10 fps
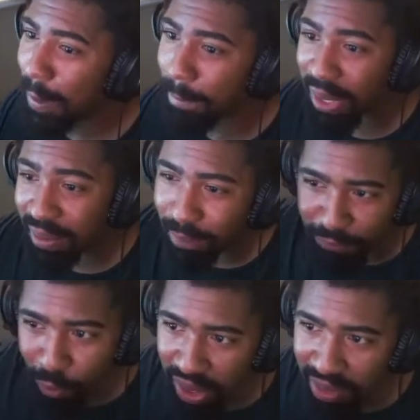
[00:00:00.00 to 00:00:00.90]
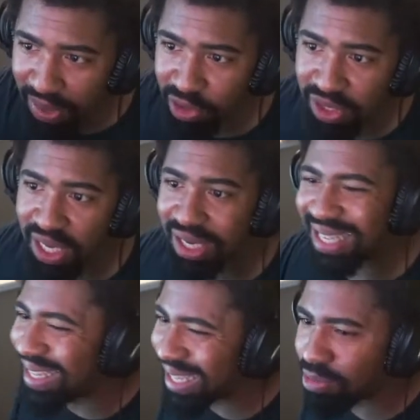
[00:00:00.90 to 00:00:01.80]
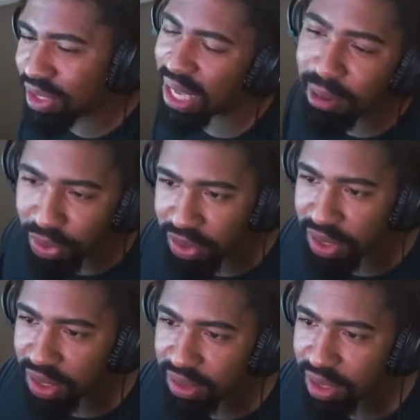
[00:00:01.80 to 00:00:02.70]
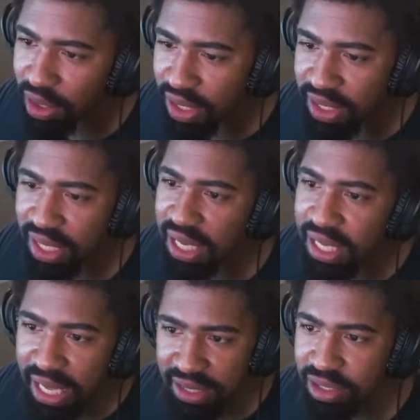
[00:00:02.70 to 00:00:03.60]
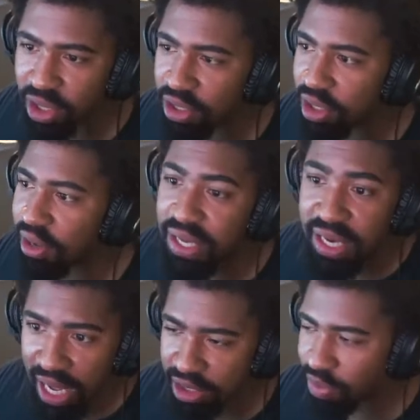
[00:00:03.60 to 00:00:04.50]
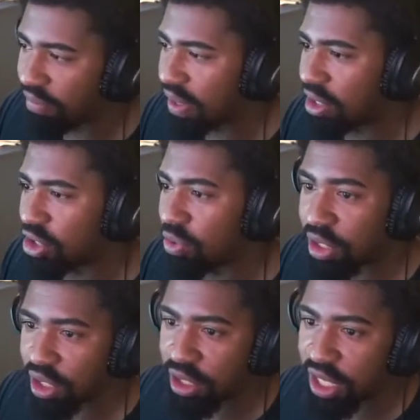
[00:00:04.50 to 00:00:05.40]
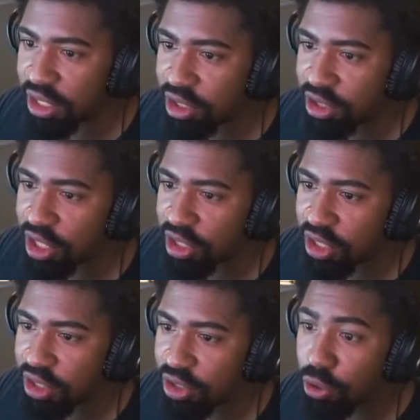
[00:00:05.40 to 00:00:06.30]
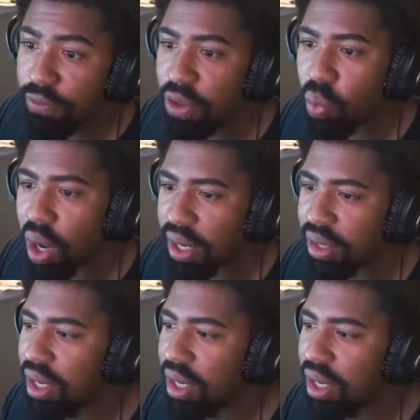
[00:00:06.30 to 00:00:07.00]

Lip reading: But before Gibby goes down, he was able to, let's say he gets his ult off. He knocks one of theirs. So it's a 2v1.